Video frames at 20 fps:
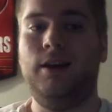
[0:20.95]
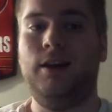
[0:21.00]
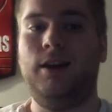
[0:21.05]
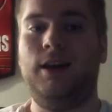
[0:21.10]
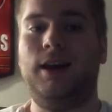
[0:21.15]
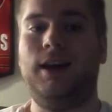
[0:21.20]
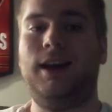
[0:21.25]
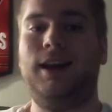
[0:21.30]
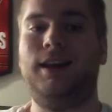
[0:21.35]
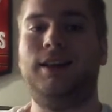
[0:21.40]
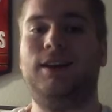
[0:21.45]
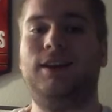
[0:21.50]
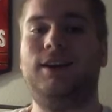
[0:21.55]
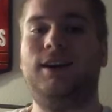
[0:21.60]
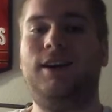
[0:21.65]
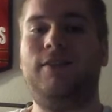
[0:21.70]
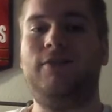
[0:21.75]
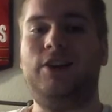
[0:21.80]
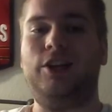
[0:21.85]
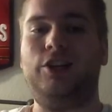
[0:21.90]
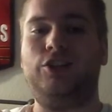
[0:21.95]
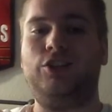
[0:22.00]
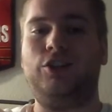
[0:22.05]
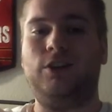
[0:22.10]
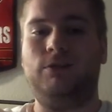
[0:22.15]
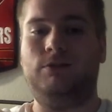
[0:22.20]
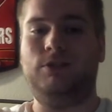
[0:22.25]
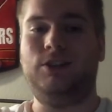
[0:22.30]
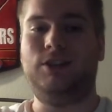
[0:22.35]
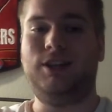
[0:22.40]
And the
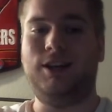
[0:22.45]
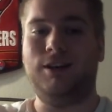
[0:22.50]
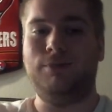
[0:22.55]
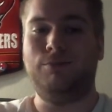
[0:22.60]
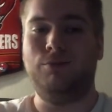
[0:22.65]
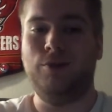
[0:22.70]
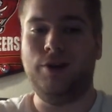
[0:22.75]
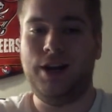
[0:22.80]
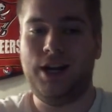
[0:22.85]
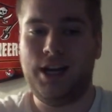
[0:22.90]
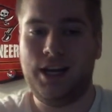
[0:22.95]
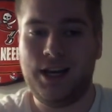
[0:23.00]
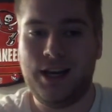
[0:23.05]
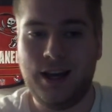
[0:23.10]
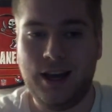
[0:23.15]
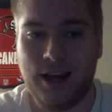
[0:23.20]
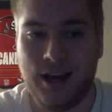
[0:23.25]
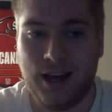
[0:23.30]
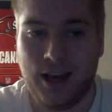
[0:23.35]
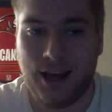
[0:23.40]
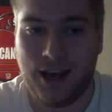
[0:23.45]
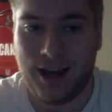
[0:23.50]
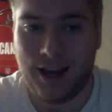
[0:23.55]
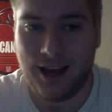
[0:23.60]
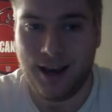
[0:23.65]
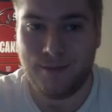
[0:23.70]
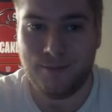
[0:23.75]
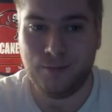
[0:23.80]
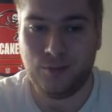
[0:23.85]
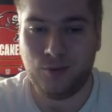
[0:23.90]
combination of Tom Brady
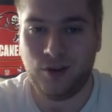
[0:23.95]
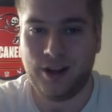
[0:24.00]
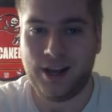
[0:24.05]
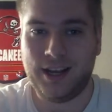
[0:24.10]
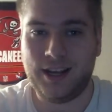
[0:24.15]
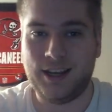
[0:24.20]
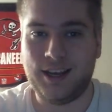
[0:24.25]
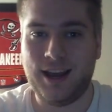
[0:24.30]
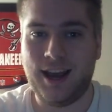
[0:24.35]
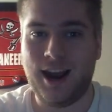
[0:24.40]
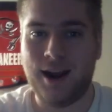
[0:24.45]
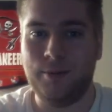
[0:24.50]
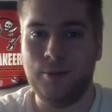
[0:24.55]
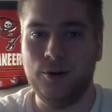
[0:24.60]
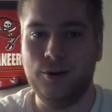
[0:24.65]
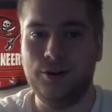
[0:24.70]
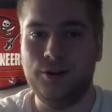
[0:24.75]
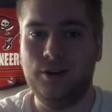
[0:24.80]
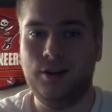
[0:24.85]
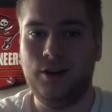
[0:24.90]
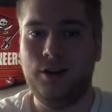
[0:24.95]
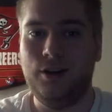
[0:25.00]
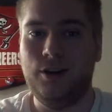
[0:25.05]
and Blaine Gabbert